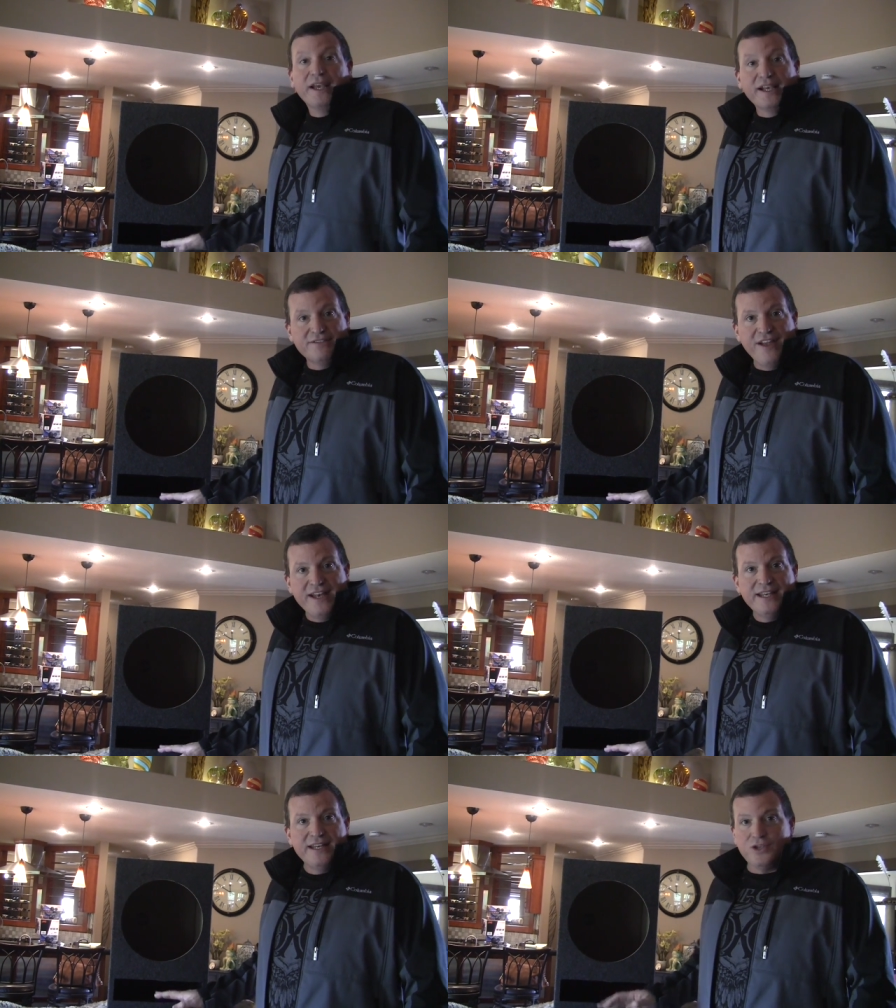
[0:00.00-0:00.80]
because
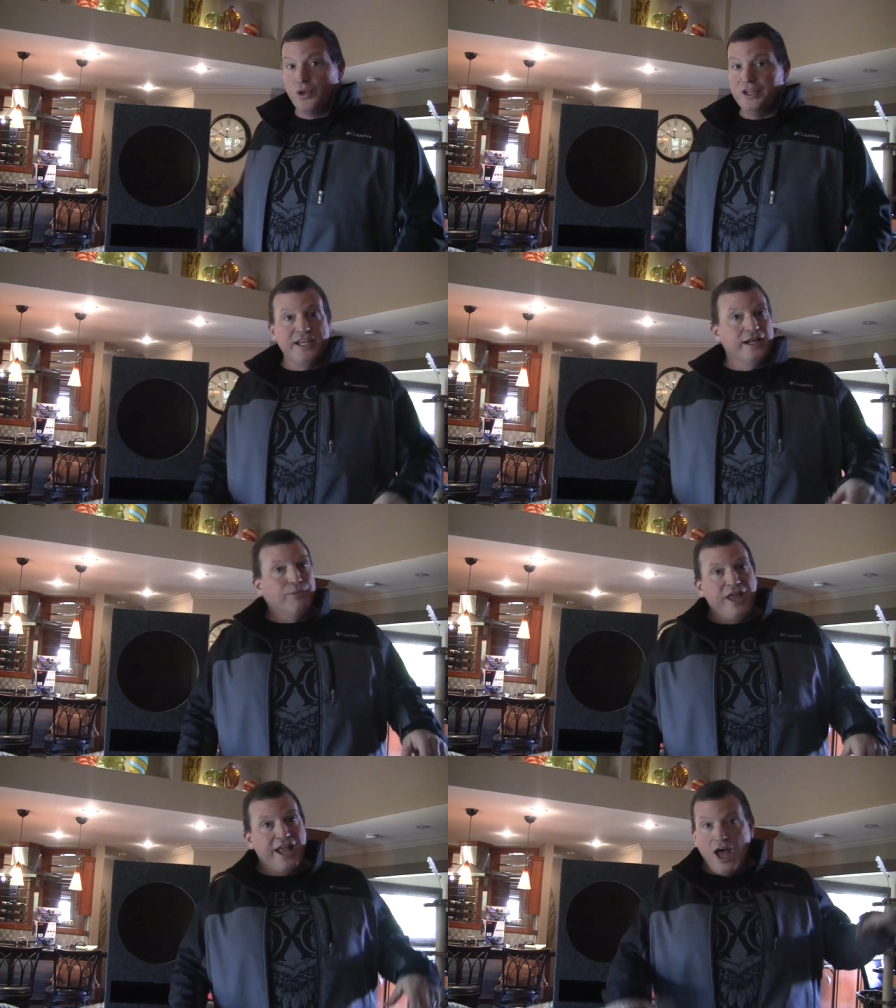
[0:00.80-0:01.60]
vented is only going
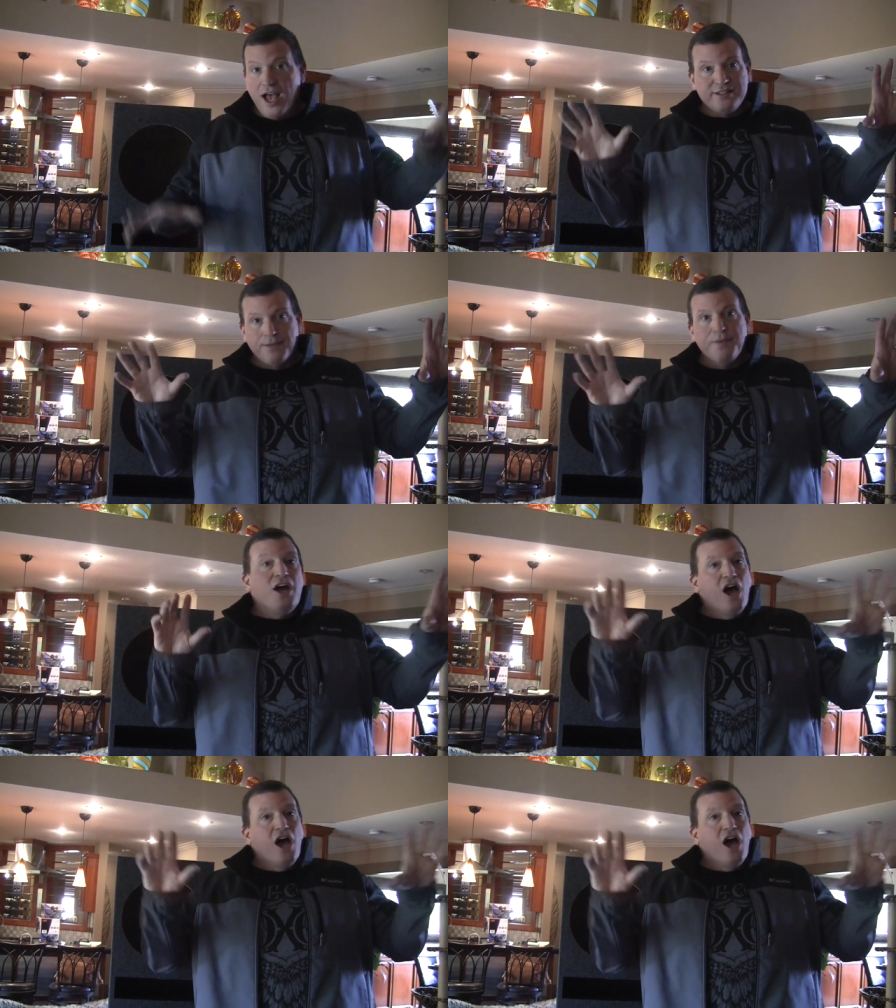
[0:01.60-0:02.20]
to play awesome